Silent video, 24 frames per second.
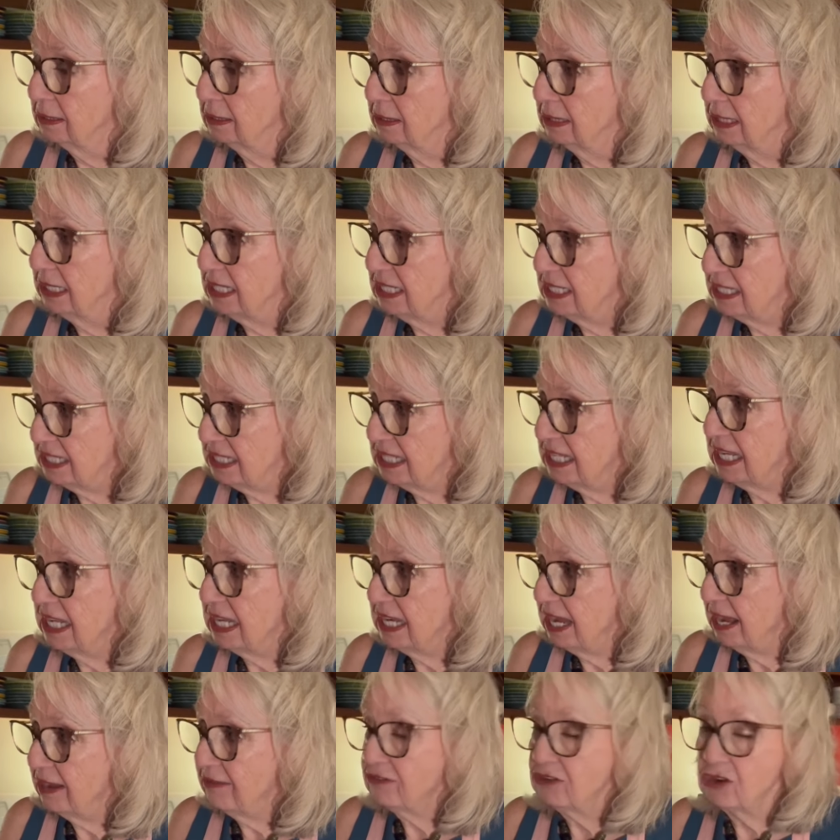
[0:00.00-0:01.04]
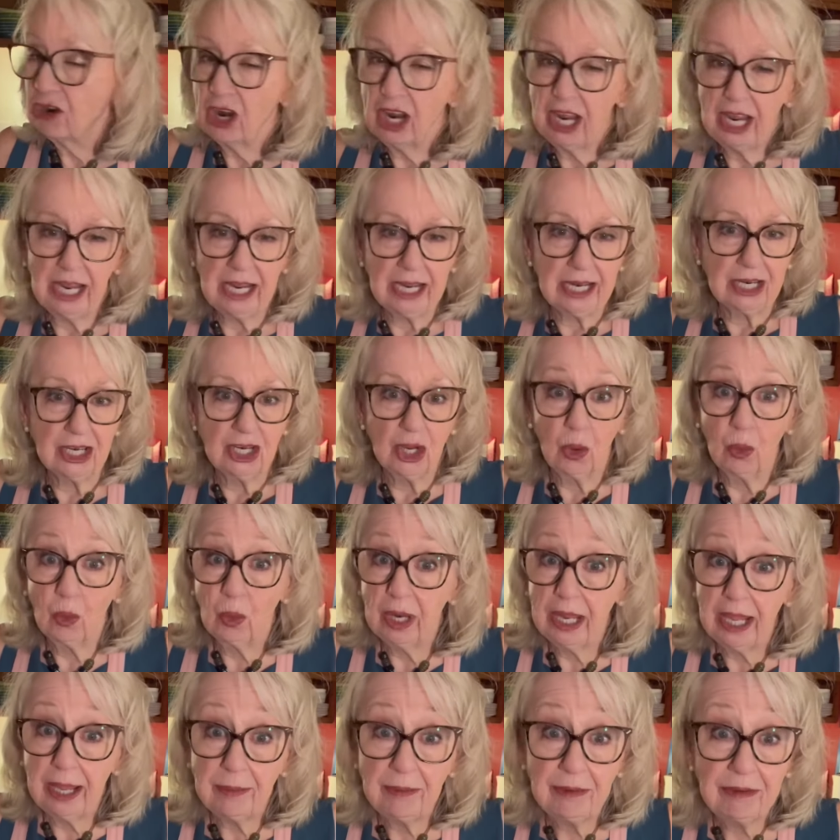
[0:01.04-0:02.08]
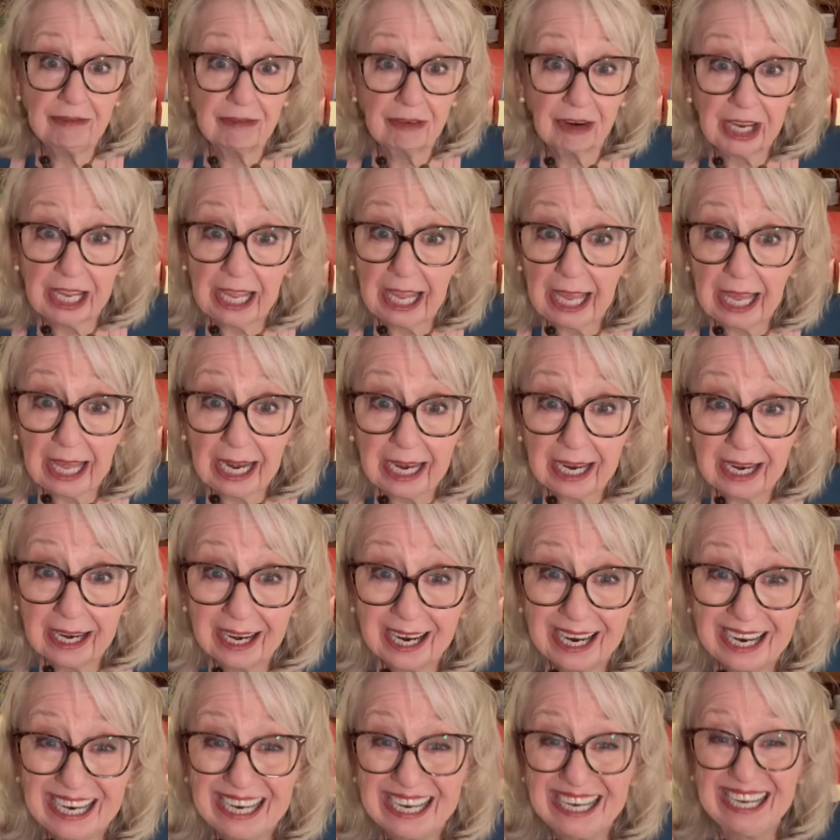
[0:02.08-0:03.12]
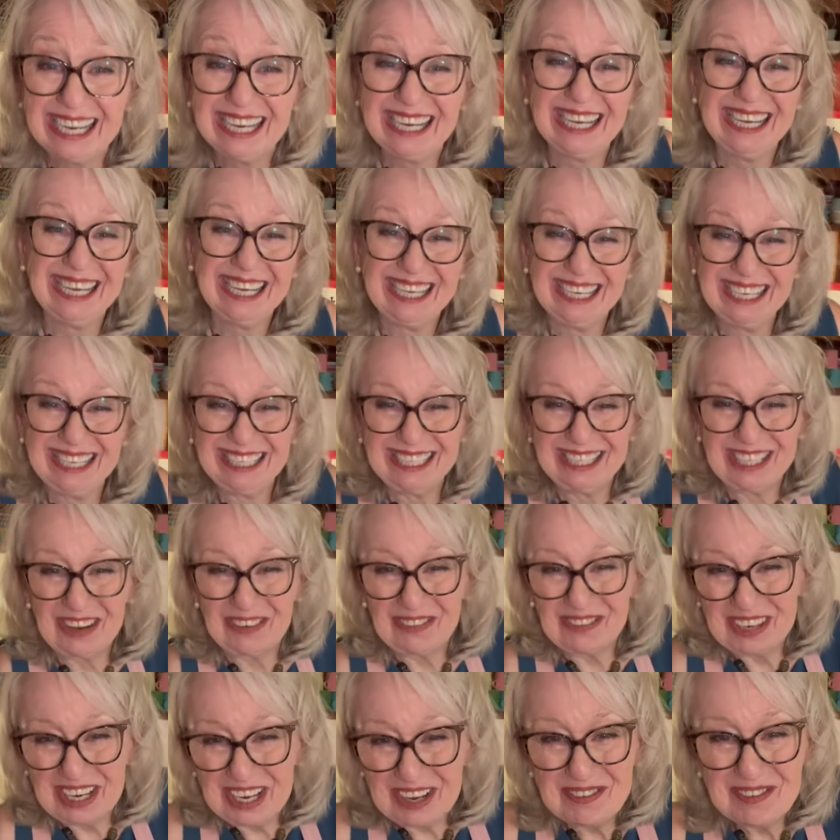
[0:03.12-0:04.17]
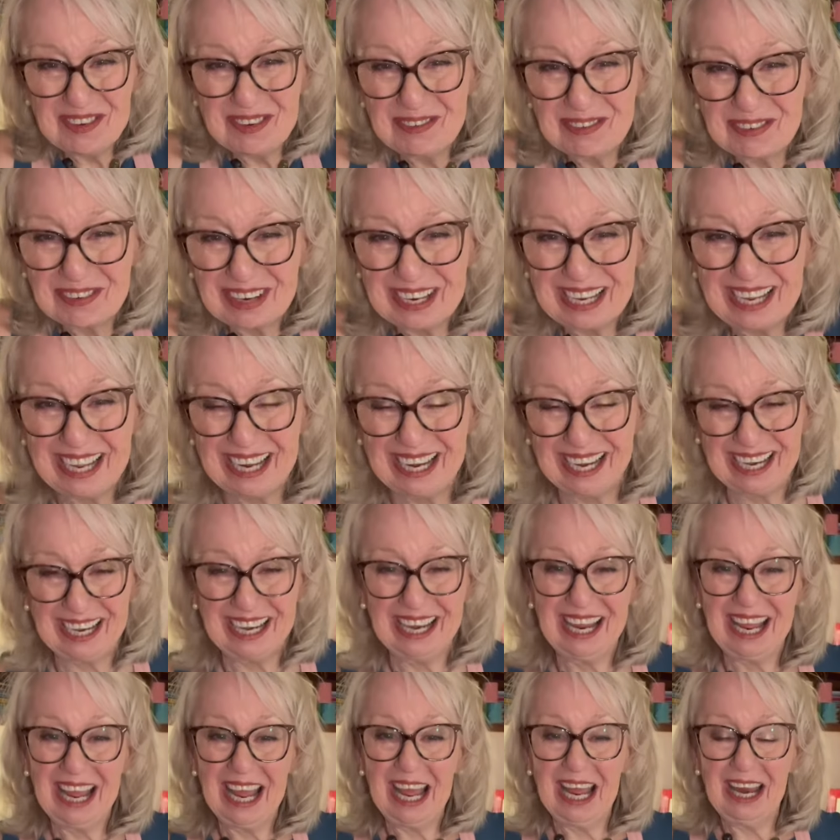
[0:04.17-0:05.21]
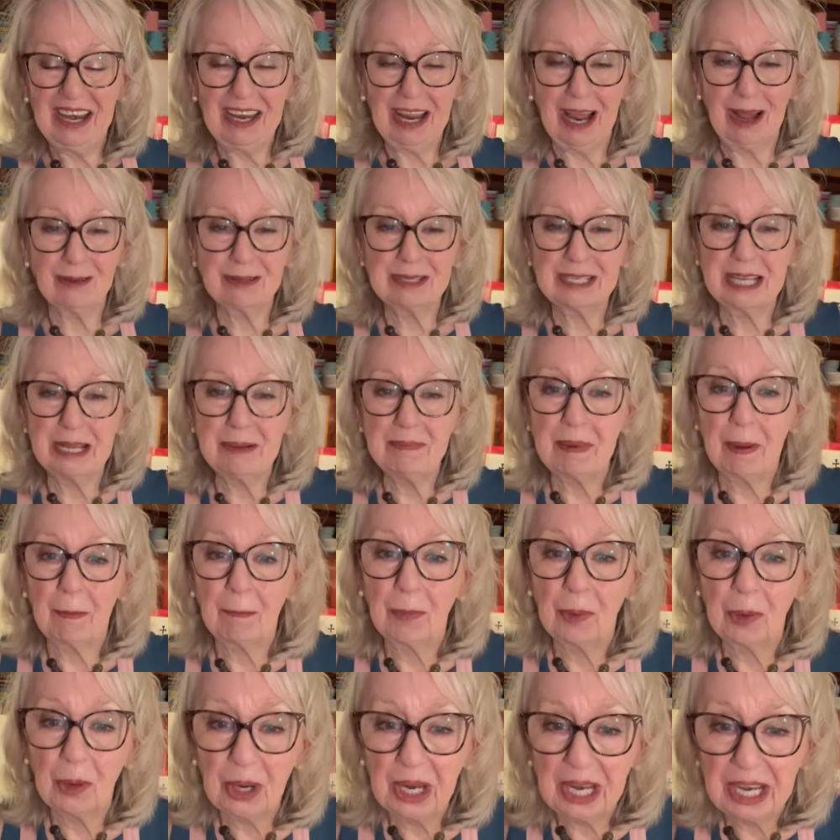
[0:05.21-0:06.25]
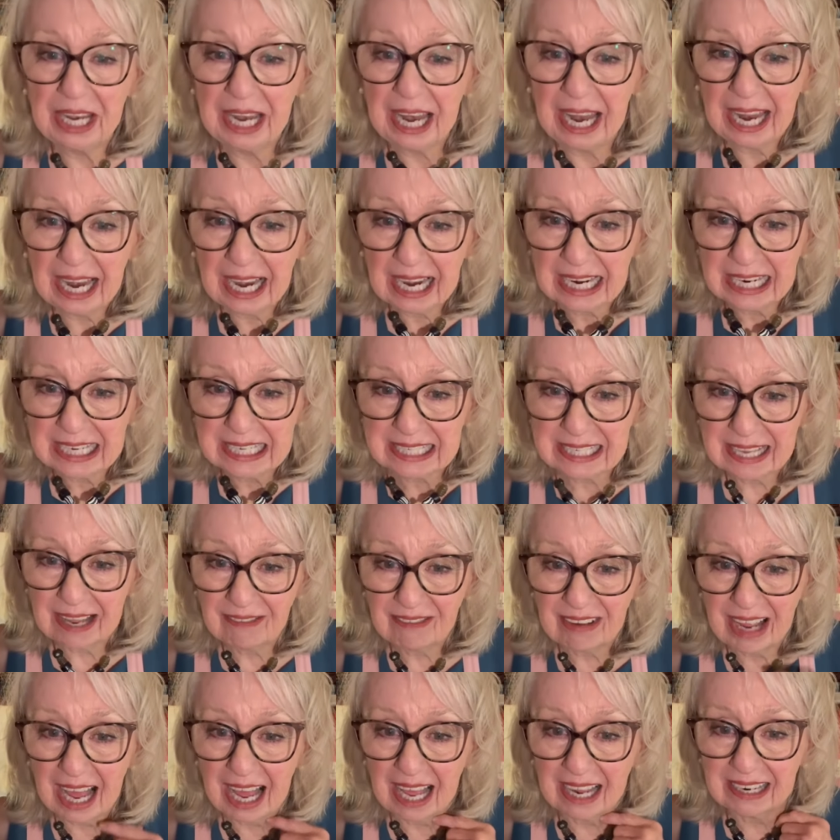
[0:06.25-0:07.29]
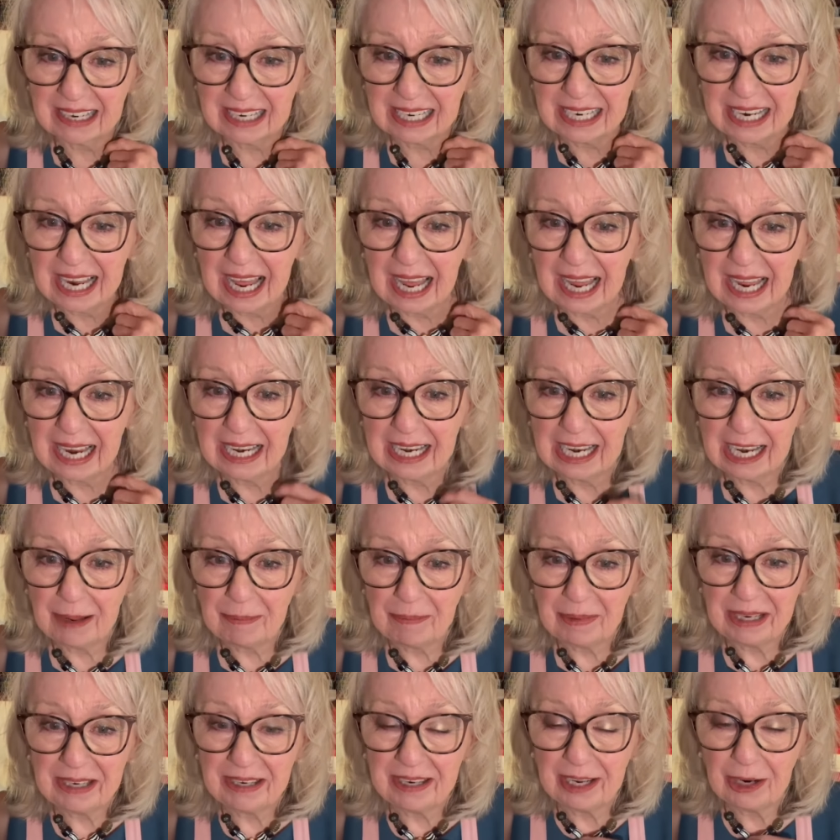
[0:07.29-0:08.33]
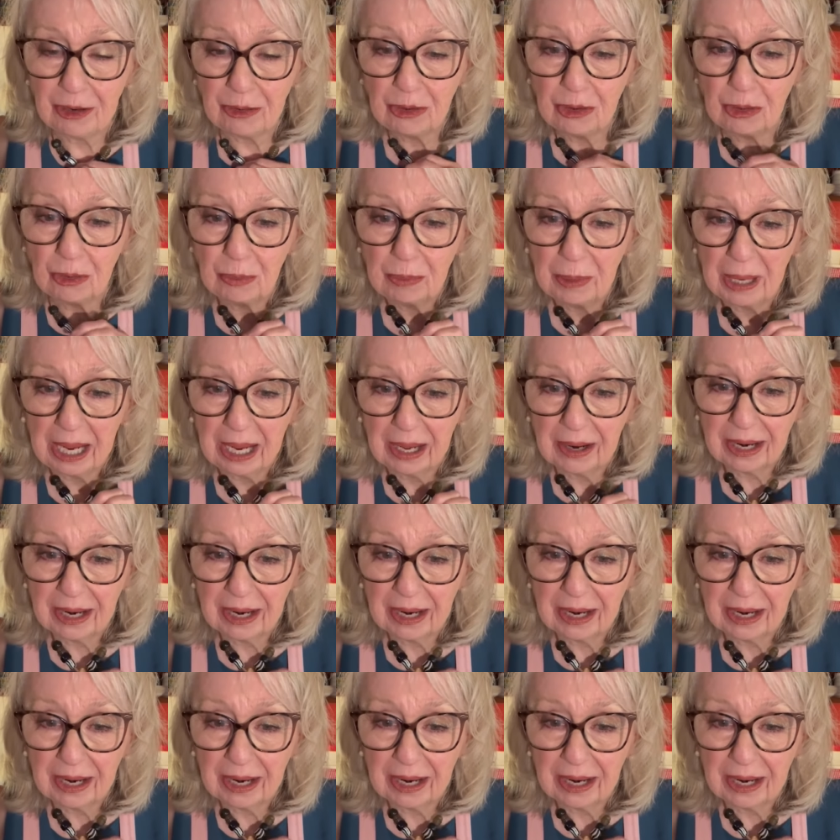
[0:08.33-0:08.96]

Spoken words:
It's 10 after 8. Don't let me forget it. Don't let me forget it. Do y'all see my pretty necklace I've got today? Let me tell you about